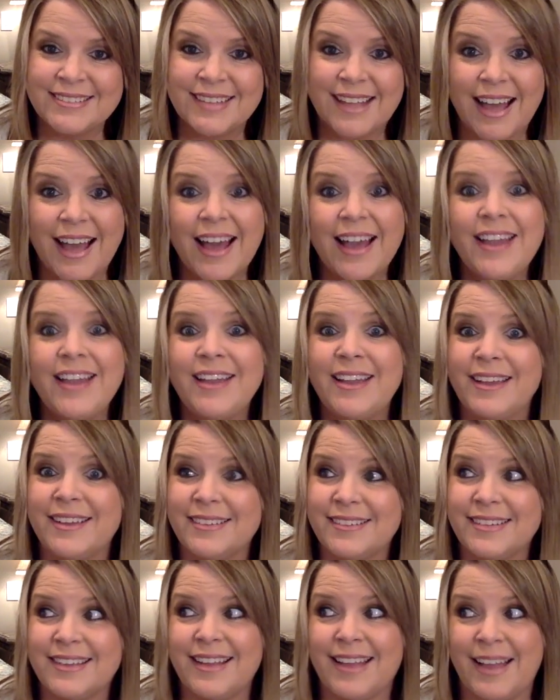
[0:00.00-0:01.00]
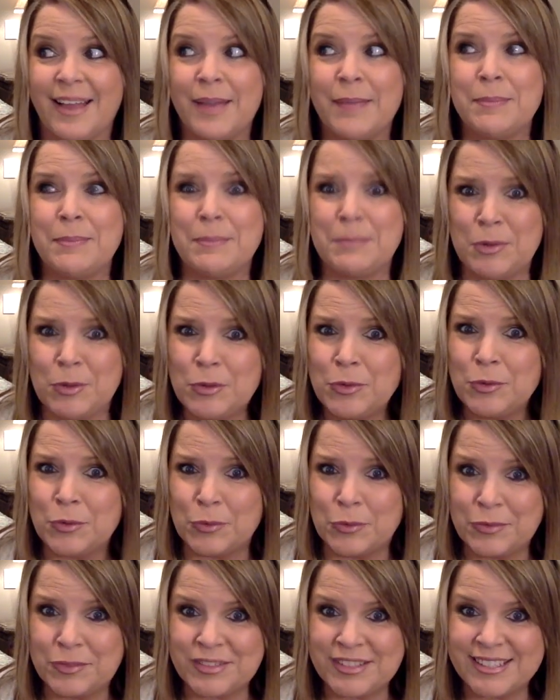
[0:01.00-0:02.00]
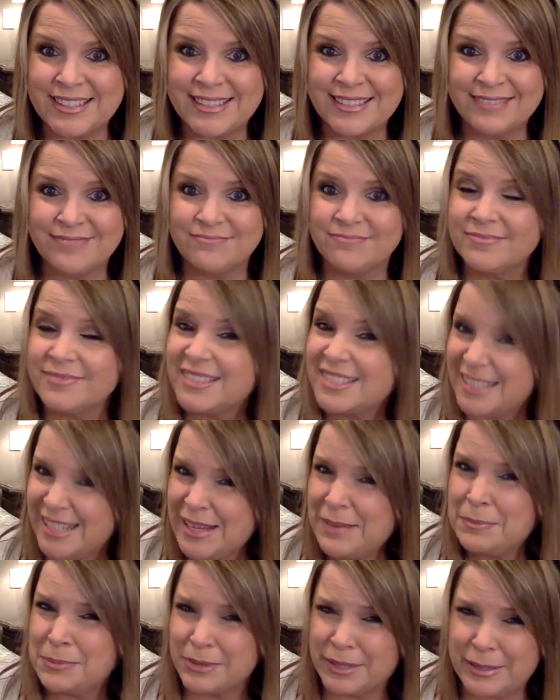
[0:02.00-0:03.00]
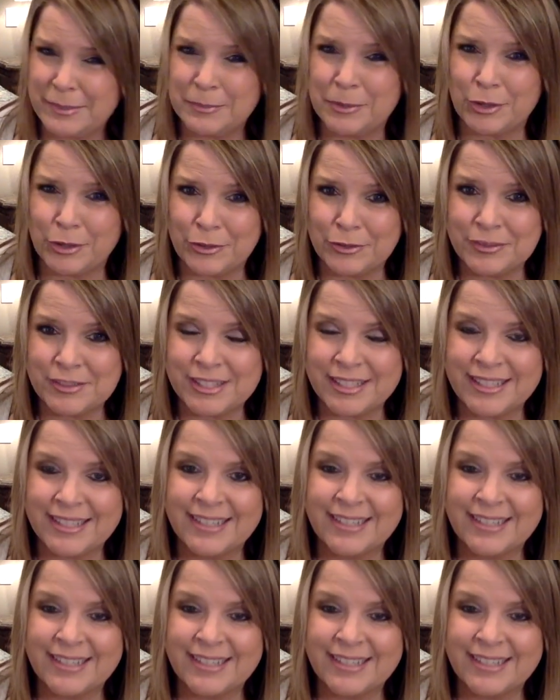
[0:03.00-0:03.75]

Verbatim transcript: I am moved, deeply moved.